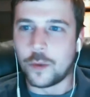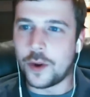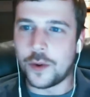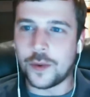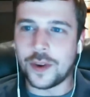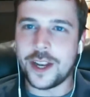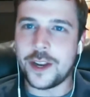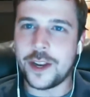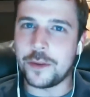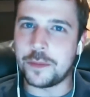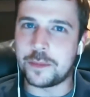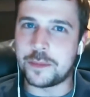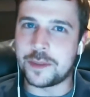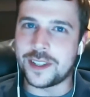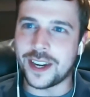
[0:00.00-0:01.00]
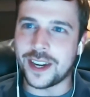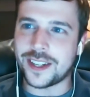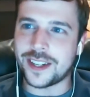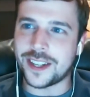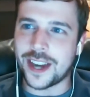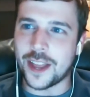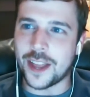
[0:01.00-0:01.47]
we really do
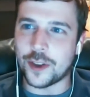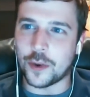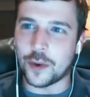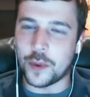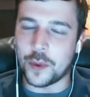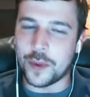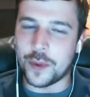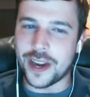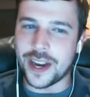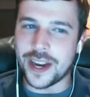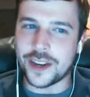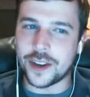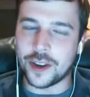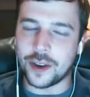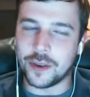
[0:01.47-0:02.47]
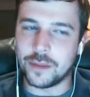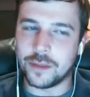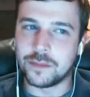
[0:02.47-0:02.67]
stick together when we need to.